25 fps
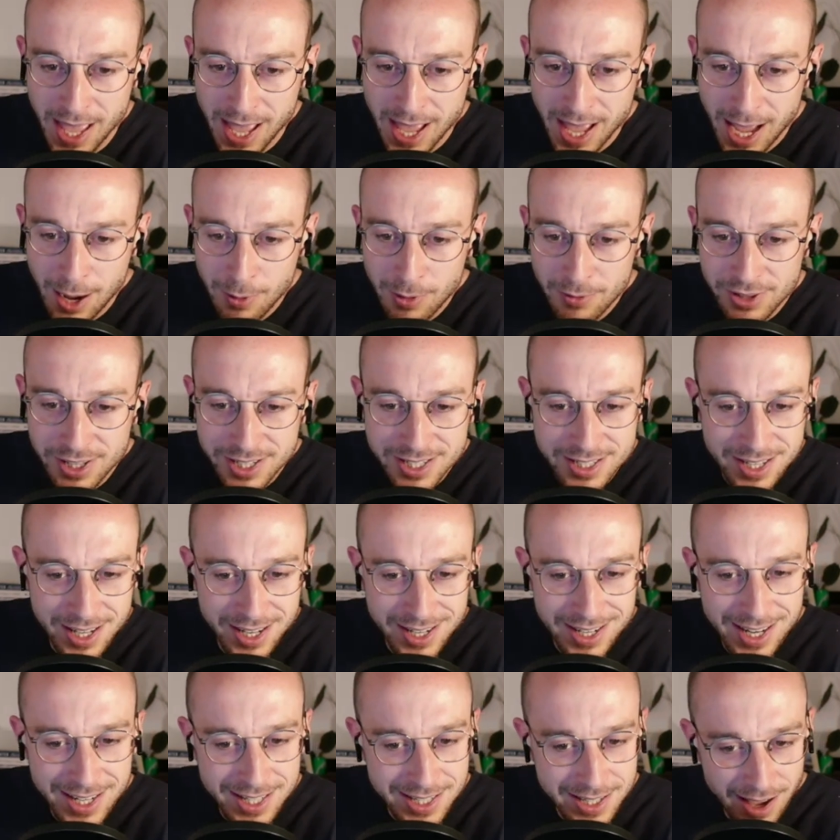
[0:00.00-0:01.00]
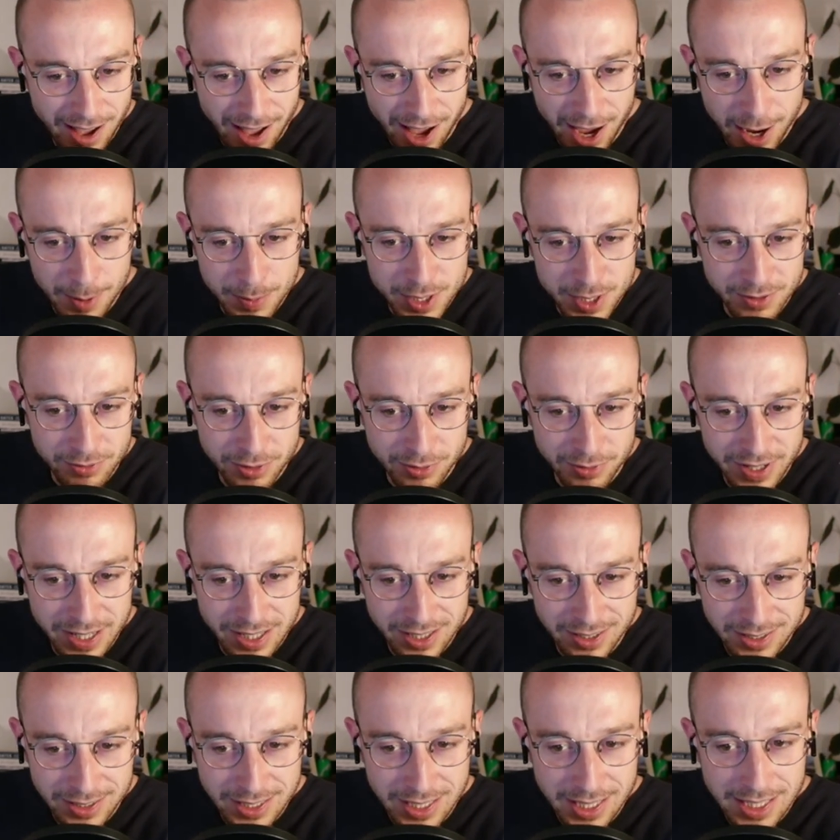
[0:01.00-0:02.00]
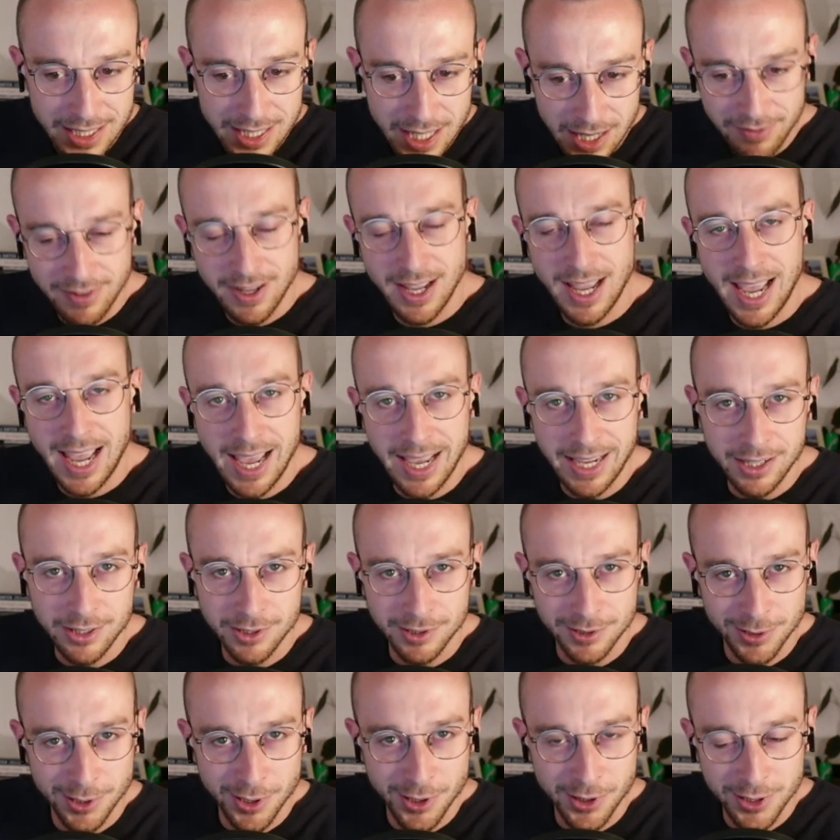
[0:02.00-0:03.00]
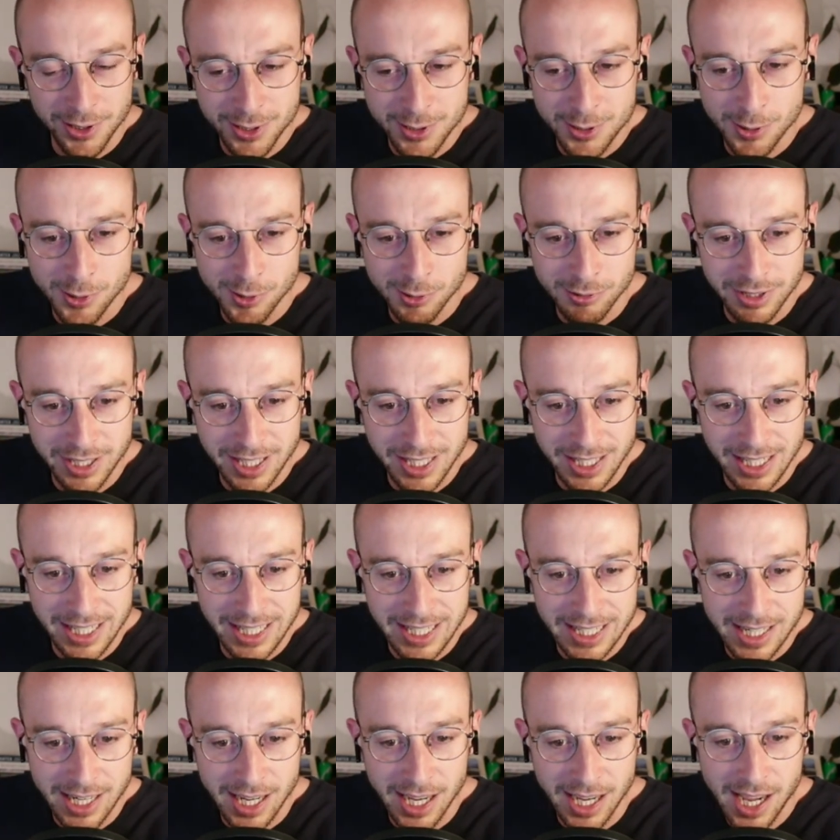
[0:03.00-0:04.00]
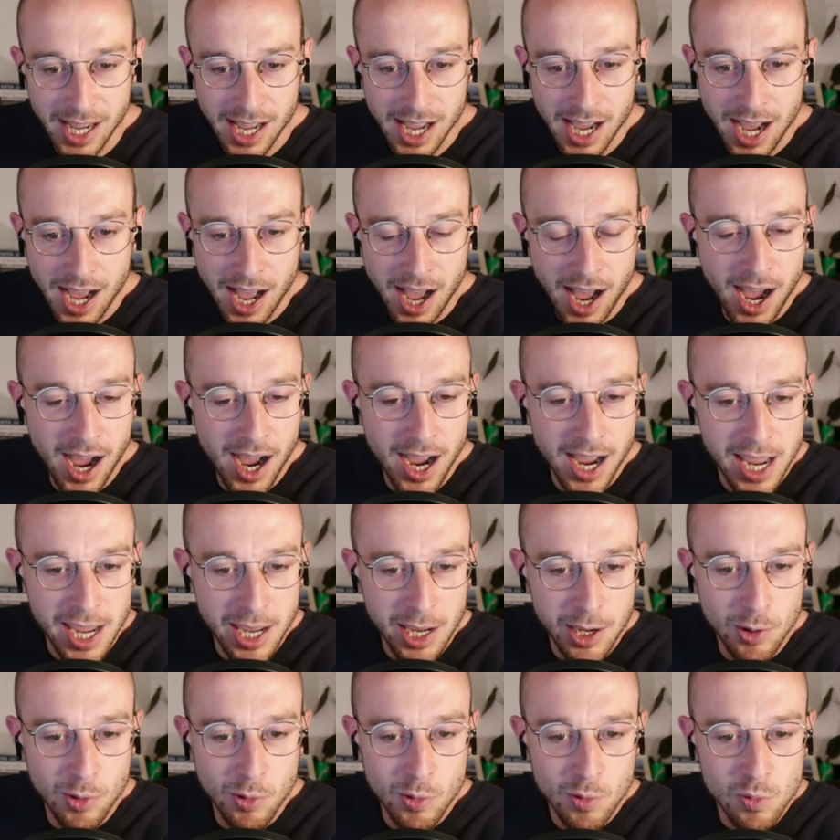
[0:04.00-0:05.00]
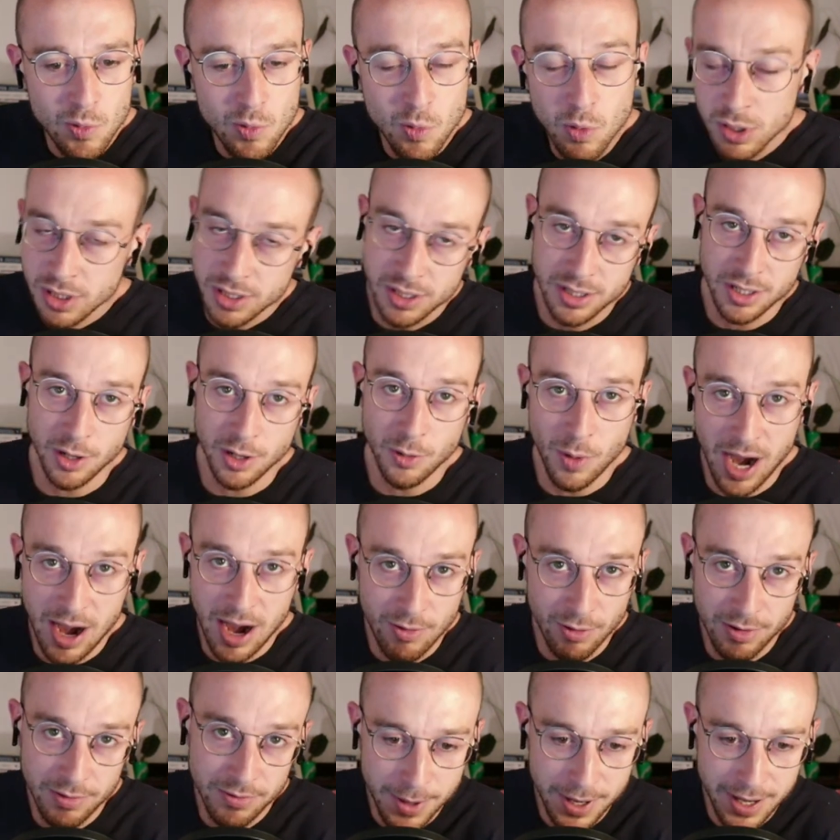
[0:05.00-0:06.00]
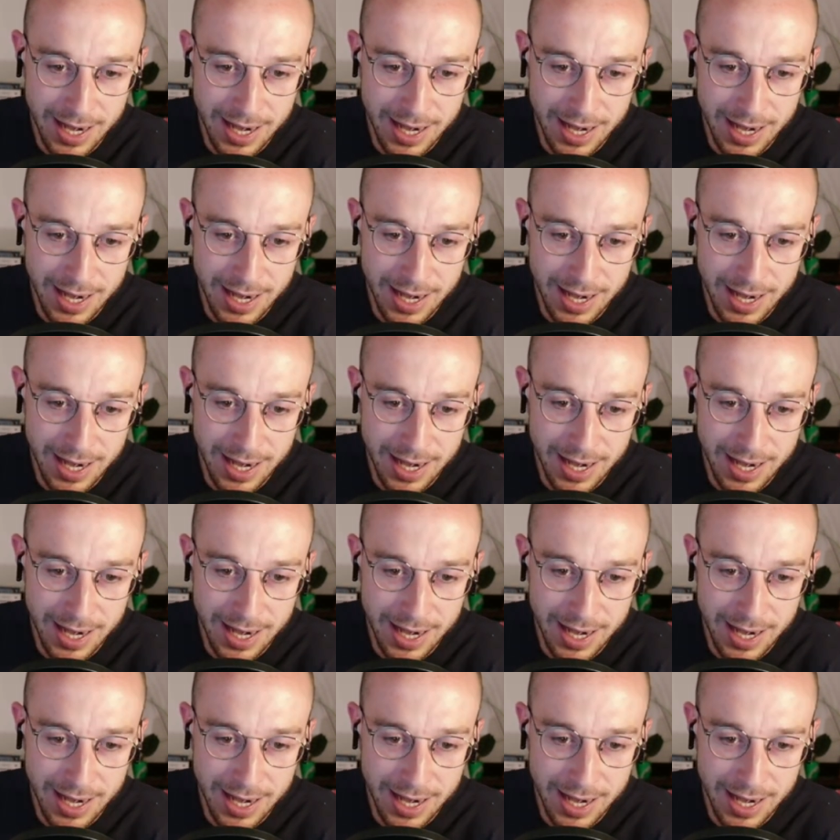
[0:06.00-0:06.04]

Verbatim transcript: However, the Sunday Times have revealed another angle on the Tory leader I wasn't aware of.